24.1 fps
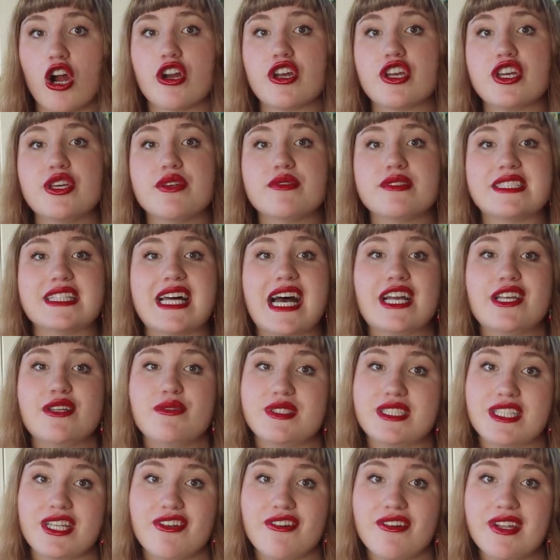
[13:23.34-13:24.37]
argues that
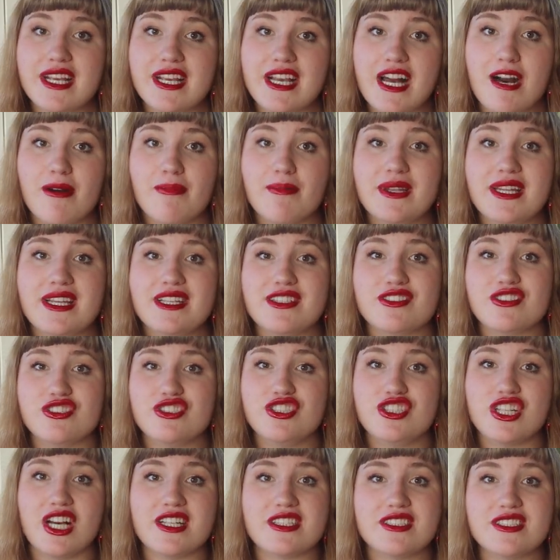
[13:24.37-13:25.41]
utility companies
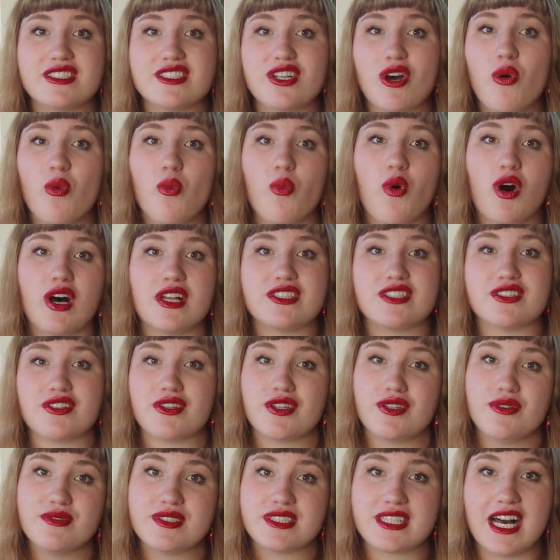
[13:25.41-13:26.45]
just don't want to
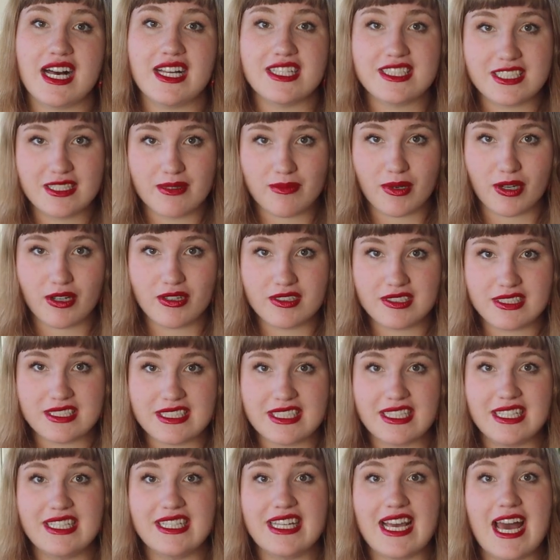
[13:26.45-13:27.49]
lose
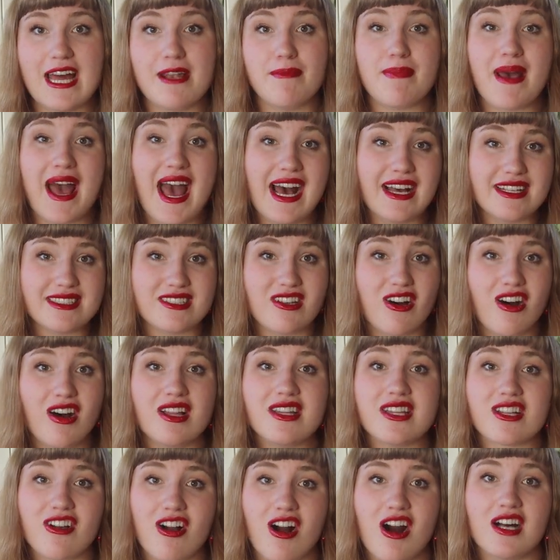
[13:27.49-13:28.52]
customers, yet pass
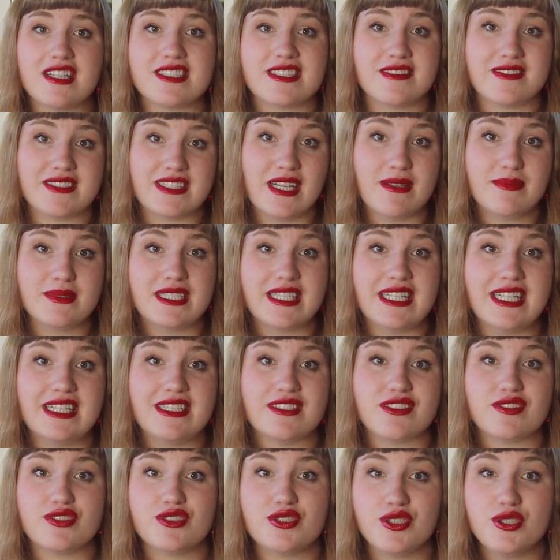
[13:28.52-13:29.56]
on the cost of
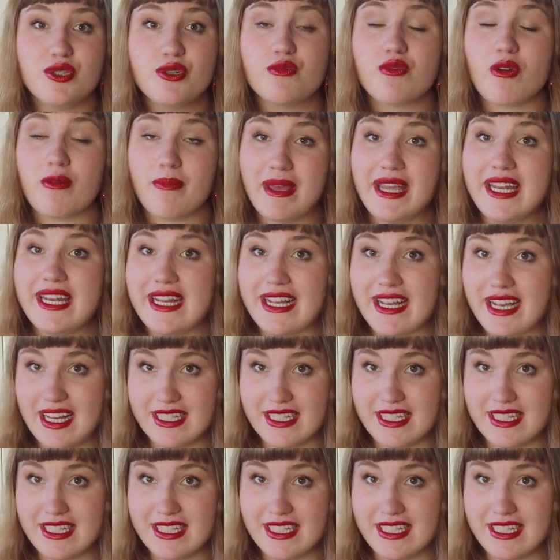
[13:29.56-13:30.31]
subsidies to remaining